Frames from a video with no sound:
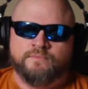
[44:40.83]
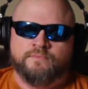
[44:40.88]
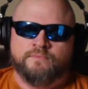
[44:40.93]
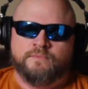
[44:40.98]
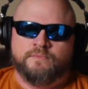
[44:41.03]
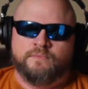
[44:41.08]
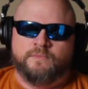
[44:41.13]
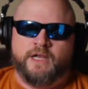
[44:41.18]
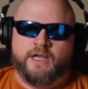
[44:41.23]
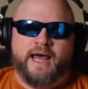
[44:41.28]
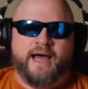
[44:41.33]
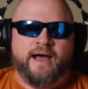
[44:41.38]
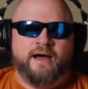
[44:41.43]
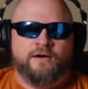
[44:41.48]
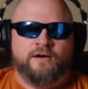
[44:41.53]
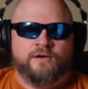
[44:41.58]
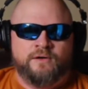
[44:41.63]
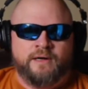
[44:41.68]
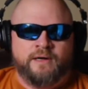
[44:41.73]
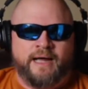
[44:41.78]

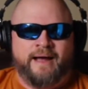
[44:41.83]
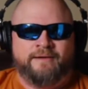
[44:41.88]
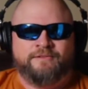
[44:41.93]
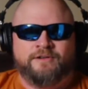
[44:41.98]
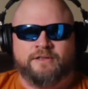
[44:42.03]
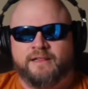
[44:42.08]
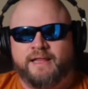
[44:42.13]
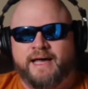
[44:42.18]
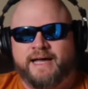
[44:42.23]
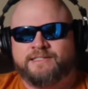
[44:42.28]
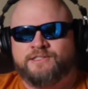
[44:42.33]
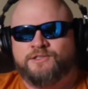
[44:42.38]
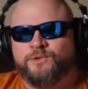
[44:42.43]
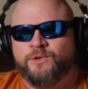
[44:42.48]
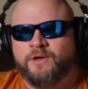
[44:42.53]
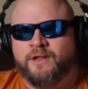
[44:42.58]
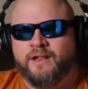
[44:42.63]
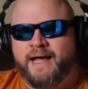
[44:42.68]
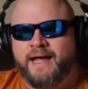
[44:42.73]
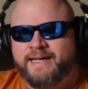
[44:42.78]
Now, after the last 2
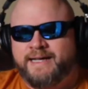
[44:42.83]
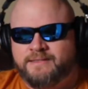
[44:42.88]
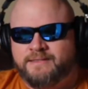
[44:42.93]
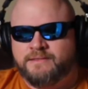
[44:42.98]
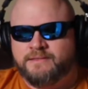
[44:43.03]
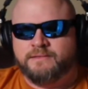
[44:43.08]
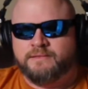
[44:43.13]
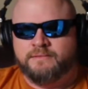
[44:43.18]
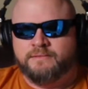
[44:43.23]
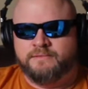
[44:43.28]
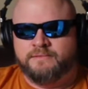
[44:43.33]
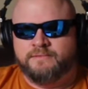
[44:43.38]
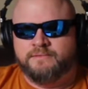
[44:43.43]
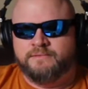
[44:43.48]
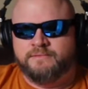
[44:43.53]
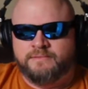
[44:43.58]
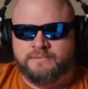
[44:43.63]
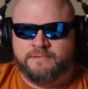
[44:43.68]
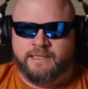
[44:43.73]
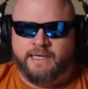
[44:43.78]
classes,
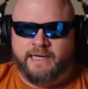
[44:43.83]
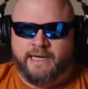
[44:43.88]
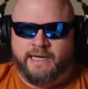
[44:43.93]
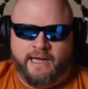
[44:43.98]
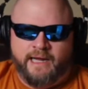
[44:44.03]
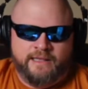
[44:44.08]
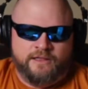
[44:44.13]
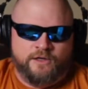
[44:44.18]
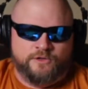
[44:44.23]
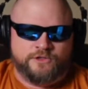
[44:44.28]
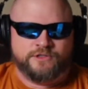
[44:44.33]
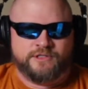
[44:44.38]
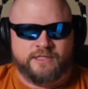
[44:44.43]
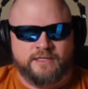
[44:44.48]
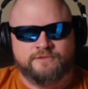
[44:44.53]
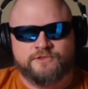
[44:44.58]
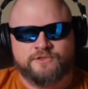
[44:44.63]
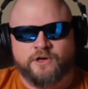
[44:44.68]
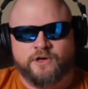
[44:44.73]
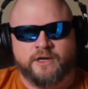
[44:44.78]
and those are
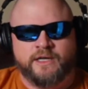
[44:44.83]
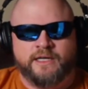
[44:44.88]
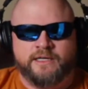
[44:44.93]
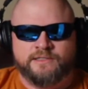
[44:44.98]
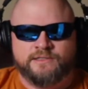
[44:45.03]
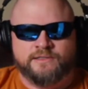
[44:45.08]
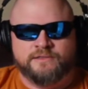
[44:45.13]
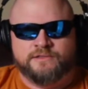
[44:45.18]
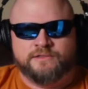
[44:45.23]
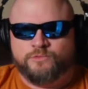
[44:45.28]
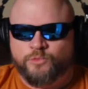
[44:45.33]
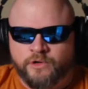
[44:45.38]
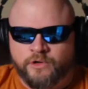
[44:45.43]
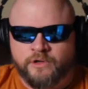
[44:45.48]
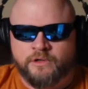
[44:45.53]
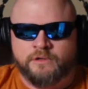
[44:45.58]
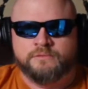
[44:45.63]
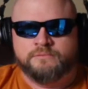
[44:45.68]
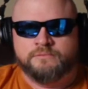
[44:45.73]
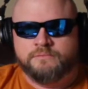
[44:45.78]
Steve Sarkisian's
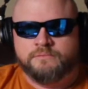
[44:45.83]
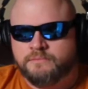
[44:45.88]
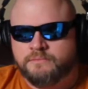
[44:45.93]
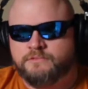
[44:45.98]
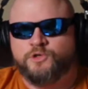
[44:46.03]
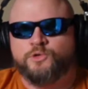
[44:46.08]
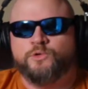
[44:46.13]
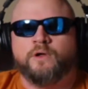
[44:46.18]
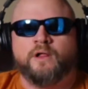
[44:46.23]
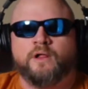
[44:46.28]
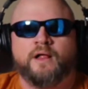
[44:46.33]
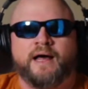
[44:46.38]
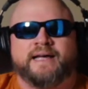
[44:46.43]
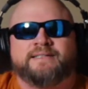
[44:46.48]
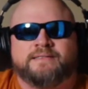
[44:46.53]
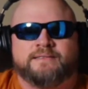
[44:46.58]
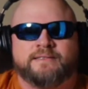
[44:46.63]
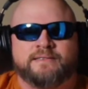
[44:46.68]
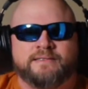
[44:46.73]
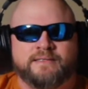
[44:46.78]
real 2
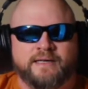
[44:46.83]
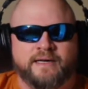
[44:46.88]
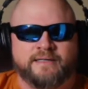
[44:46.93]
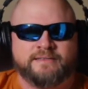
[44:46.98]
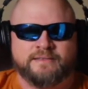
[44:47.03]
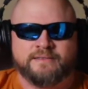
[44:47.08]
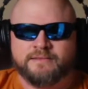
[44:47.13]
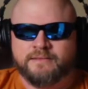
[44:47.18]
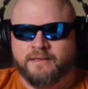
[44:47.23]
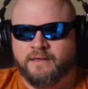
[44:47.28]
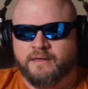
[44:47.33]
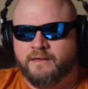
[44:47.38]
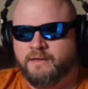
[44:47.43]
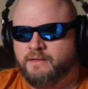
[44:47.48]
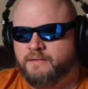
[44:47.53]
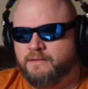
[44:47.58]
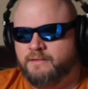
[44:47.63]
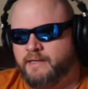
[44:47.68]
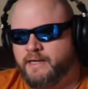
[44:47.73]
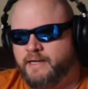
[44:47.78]
classes at Texas,
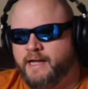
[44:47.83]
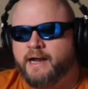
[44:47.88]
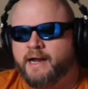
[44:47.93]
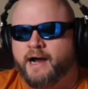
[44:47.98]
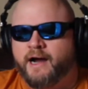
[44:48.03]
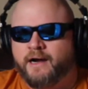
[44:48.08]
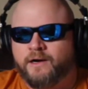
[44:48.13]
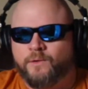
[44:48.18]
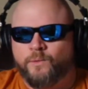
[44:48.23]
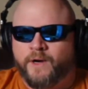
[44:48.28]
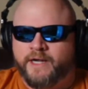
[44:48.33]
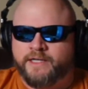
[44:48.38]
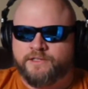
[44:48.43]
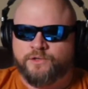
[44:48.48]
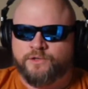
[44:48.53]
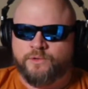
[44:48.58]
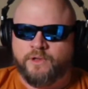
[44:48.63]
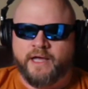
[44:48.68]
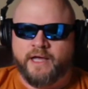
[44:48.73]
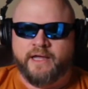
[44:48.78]
he got hired way
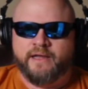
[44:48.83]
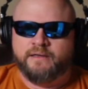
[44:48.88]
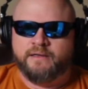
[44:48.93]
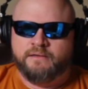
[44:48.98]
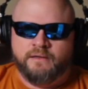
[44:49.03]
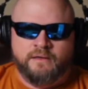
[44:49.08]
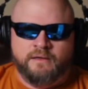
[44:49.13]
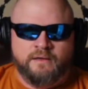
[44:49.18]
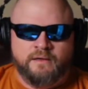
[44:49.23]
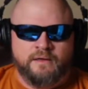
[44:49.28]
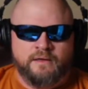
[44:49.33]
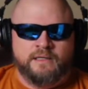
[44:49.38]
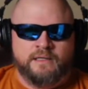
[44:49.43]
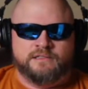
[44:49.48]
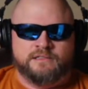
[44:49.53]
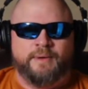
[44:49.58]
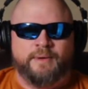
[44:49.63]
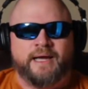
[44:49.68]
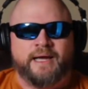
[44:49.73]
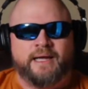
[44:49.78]
too late to
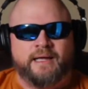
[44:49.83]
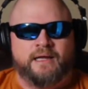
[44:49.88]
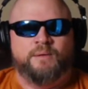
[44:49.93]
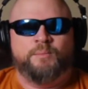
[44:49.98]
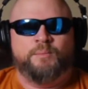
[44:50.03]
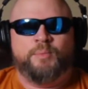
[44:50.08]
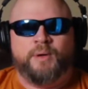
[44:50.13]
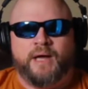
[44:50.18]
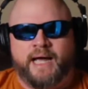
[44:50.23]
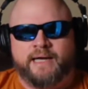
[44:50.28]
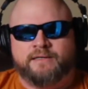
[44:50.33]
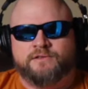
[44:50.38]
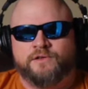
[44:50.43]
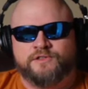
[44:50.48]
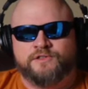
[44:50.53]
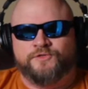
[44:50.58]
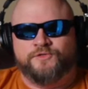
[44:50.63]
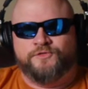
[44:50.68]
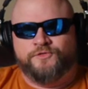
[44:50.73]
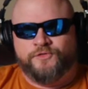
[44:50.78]
make an impact on
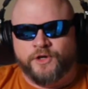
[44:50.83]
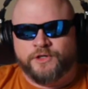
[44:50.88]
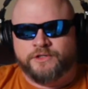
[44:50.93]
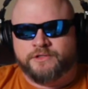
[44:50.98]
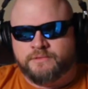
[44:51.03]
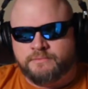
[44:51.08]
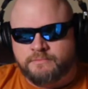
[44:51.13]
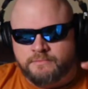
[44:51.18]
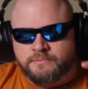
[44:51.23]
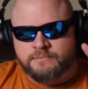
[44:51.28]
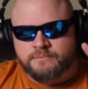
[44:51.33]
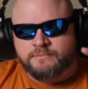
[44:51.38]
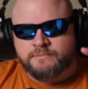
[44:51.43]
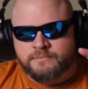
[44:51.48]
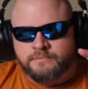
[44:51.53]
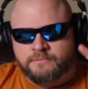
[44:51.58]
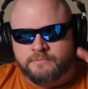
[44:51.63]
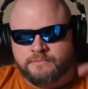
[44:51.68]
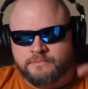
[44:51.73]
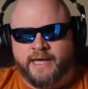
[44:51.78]
his first
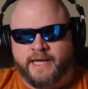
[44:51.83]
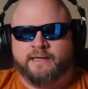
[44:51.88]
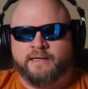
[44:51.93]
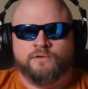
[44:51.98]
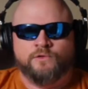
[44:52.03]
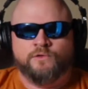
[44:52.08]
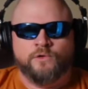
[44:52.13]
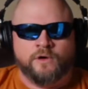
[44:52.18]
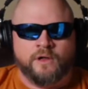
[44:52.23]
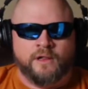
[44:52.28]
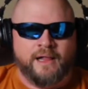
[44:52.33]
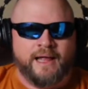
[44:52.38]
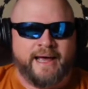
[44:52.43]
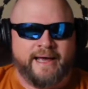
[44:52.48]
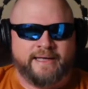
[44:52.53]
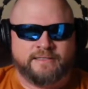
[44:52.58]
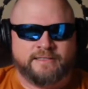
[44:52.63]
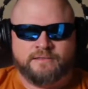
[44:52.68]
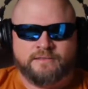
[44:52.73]
technical class.